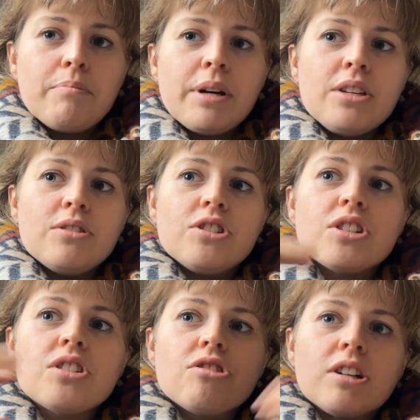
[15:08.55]
but you're
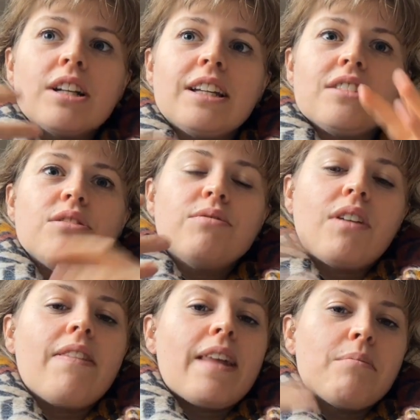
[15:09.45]
just struggling to
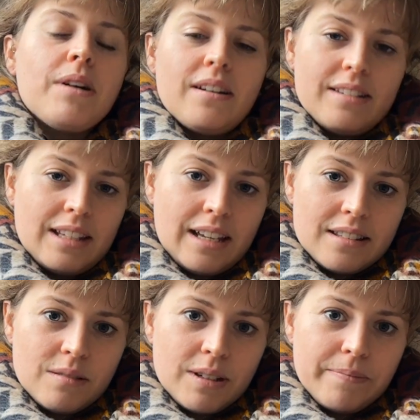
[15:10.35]
find that path to get
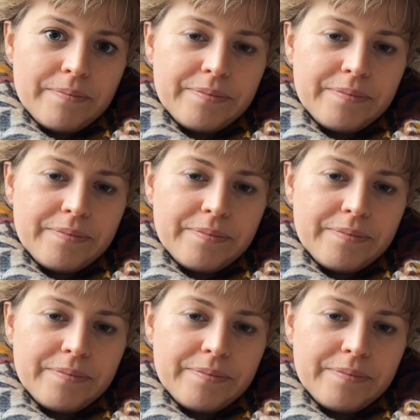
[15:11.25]
to it.